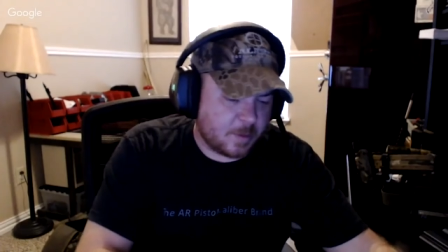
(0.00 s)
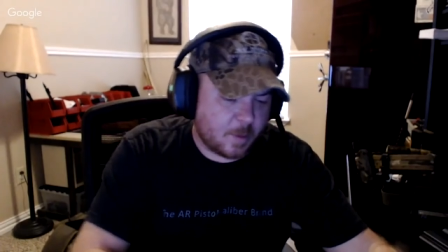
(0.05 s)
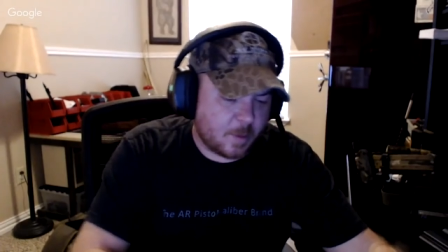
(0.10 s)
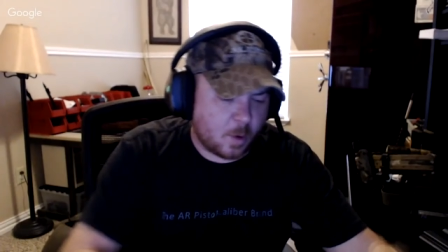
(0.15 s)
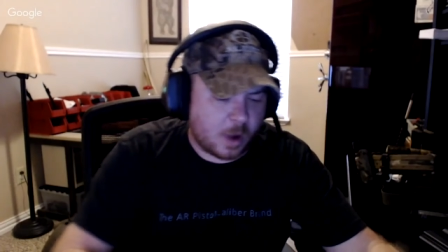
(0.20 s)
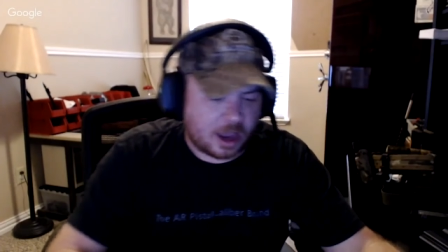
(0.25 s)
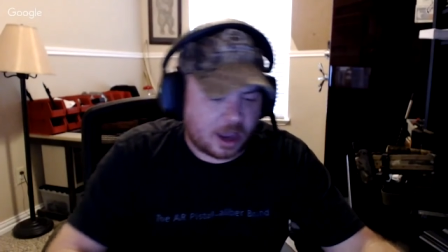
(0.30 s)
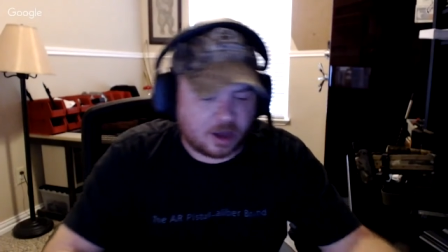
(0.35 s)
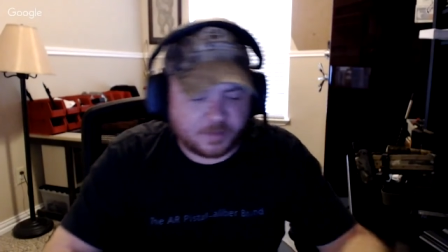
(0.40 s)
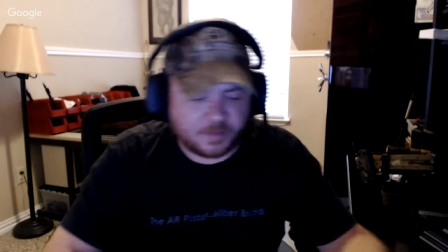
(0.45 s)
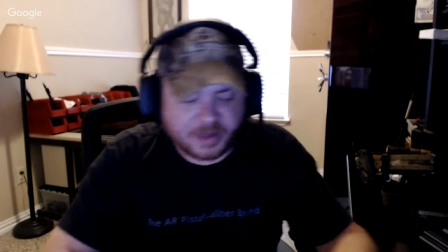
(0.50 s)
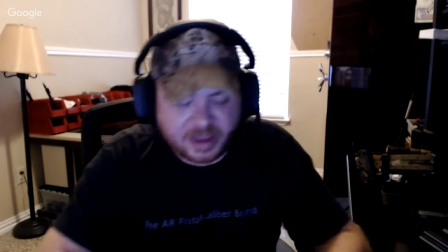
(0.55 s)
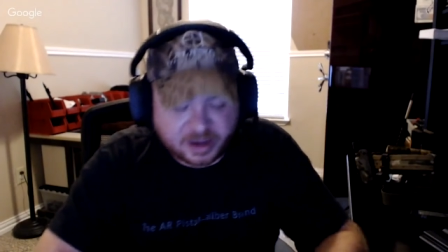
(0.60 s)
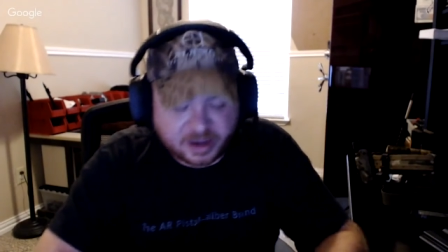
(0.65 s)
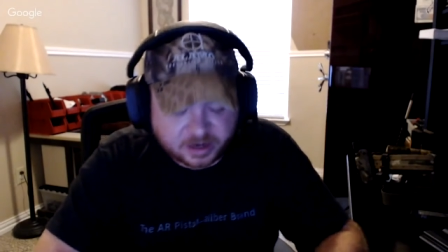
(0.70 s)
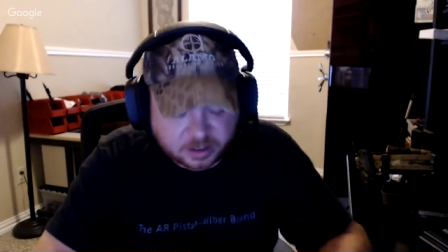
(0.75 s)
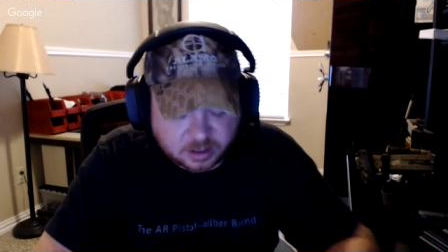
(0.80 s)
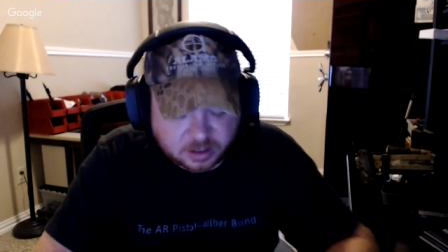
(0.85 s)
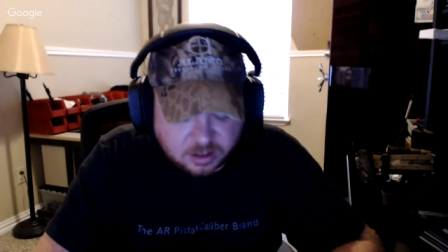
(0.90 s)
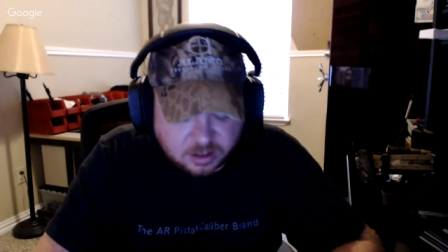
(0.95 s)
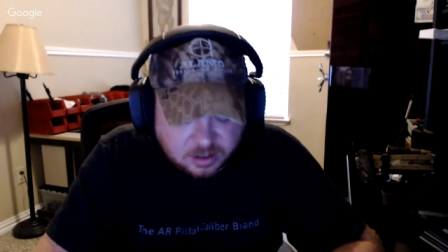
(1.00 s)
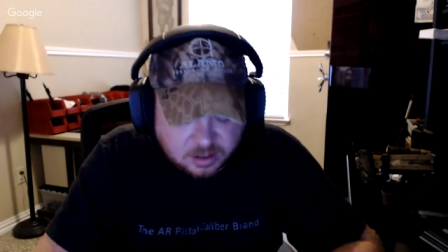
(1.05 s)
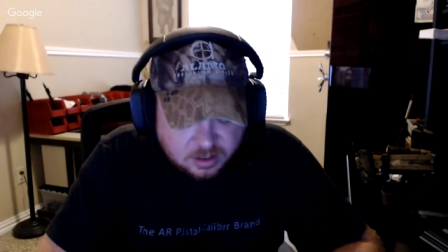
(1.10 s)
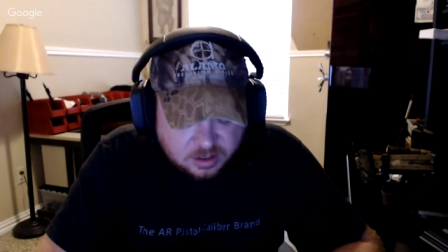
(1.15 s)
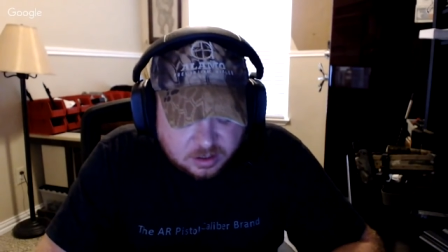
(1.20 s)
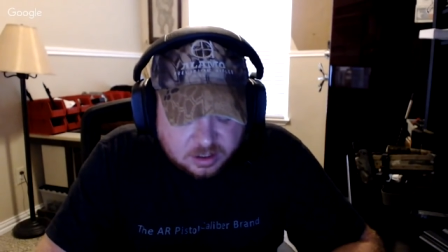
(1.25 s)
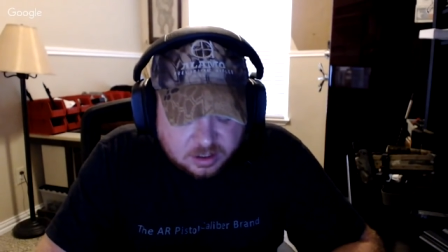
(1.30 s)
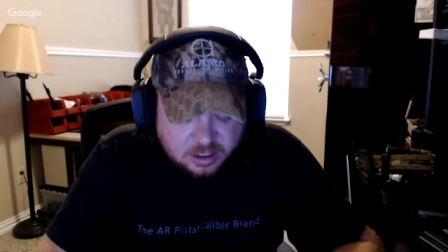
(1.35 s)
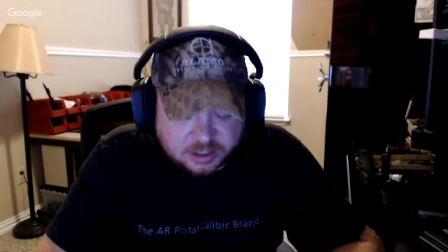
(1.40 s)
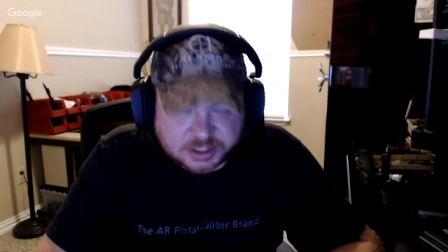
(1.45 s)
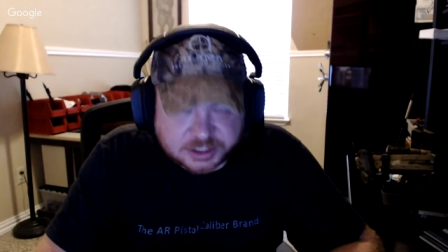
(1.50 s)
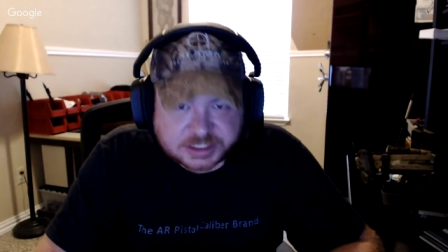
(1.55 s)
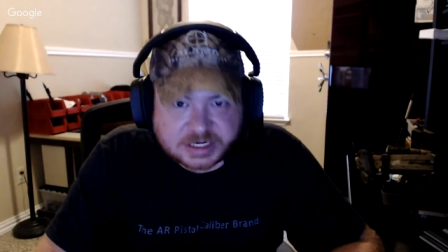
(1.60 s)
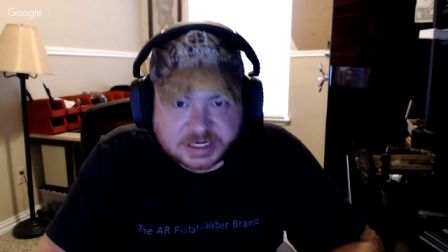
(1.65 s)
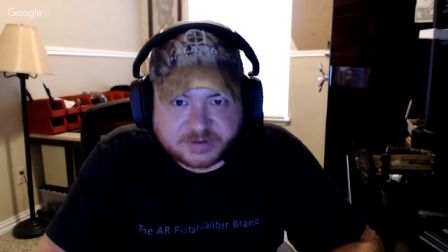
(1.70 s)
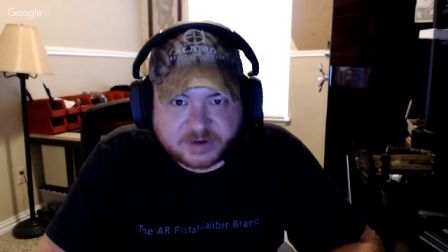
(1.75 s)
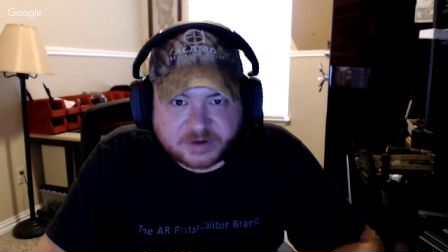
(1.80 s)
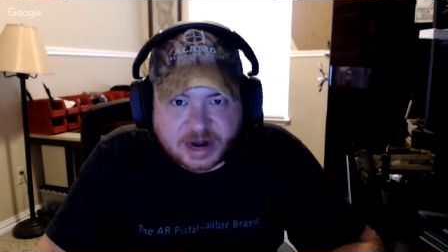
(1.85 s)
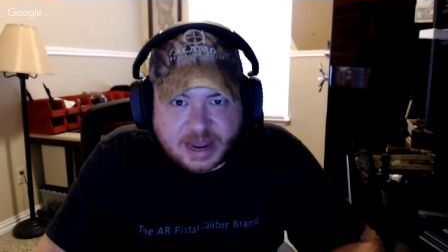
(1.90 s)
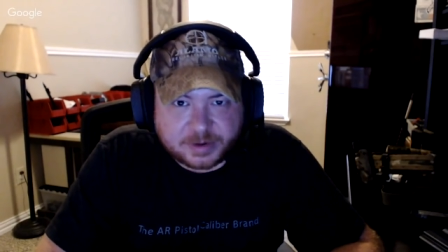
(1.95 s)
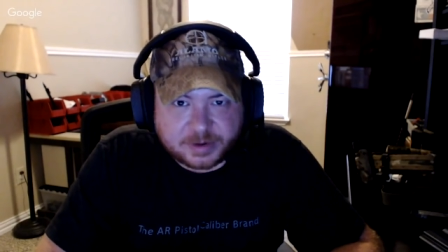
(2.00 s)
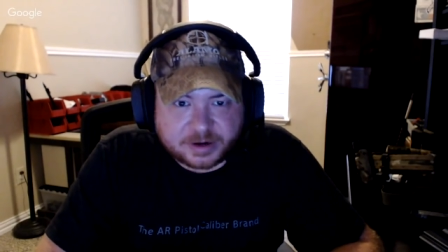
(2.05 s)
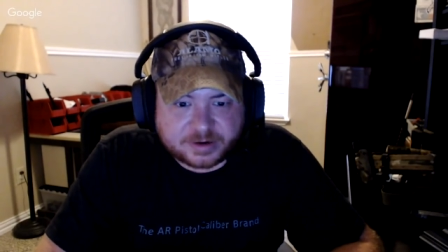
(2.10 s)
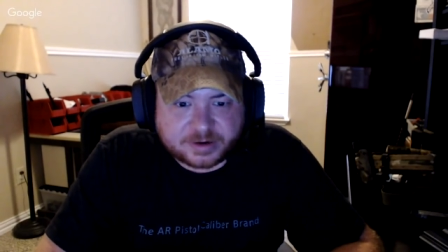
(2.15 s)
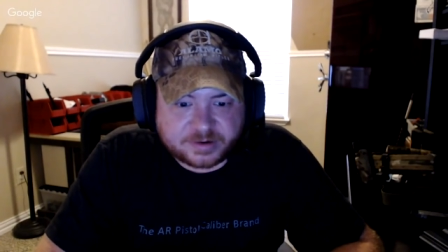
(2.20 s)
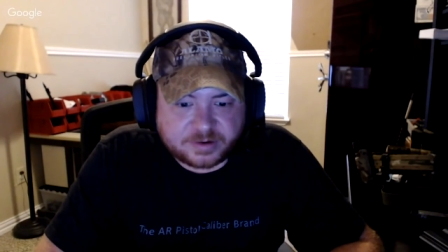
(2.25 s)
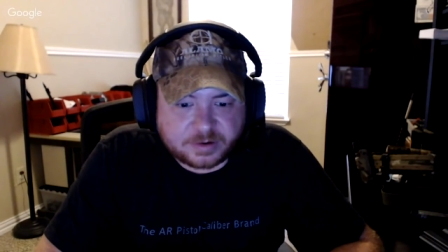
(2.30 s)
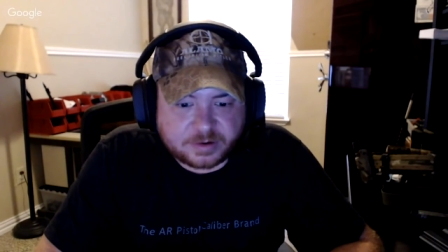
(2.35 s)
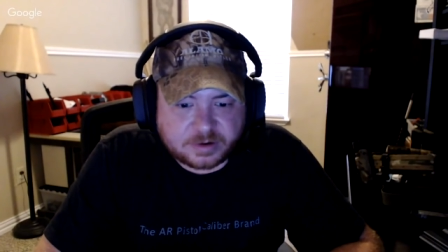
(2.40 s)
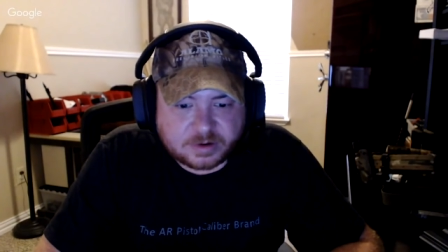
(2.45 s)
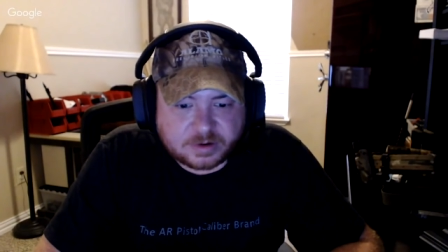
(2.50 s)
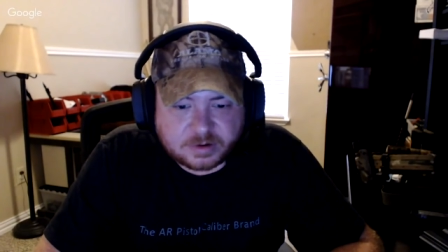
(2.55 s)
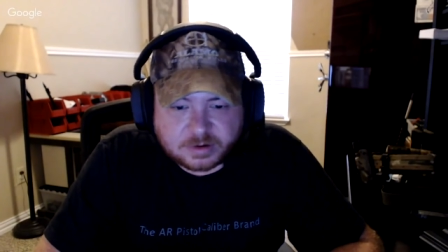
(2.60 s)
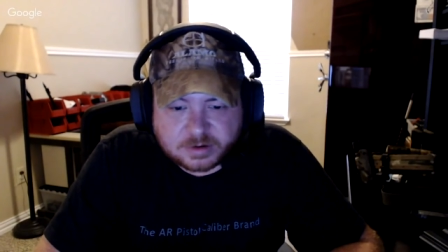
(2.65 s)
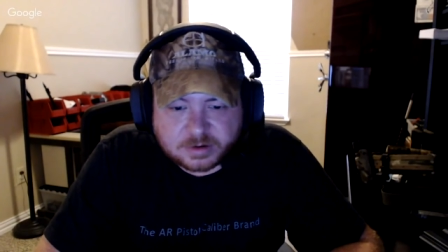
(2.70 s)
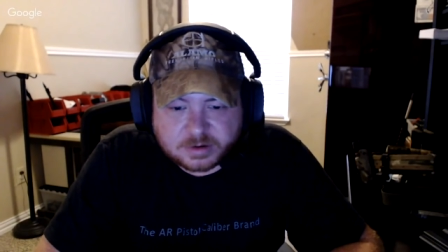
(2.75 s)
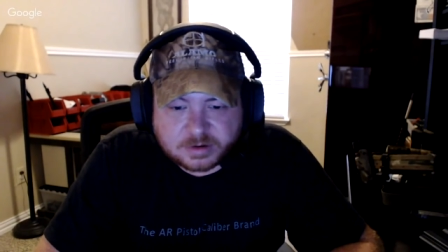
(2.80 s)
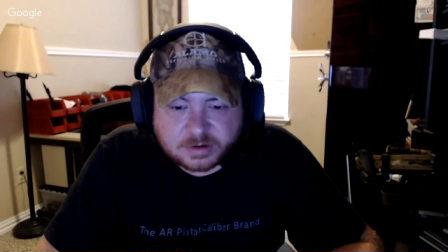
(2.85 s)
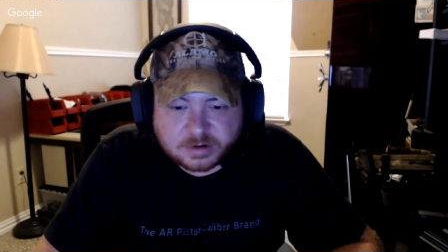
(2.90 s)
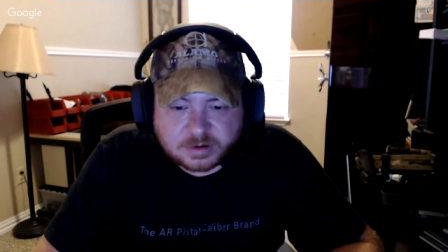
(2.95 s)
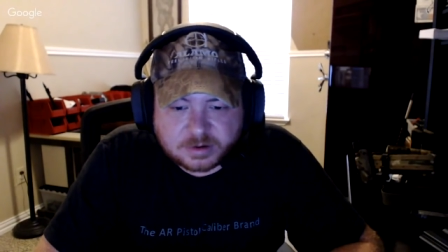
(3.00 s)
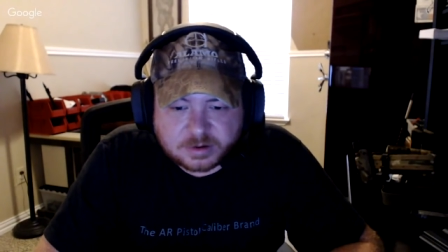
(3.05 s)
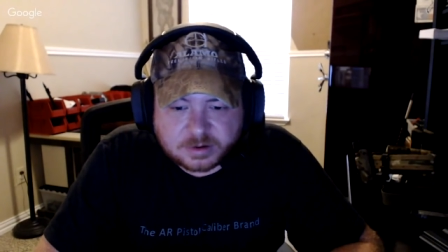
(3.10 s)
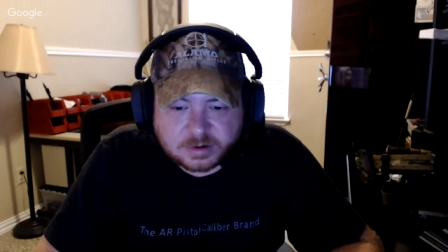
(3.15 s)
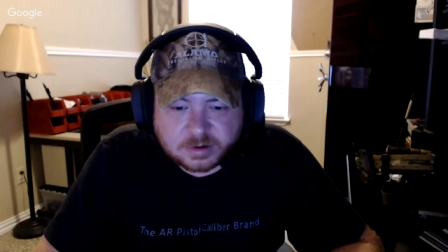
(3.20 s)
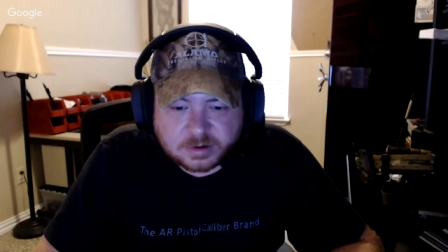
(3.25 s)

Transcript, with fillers: a while back, and it just never happened. Yeah.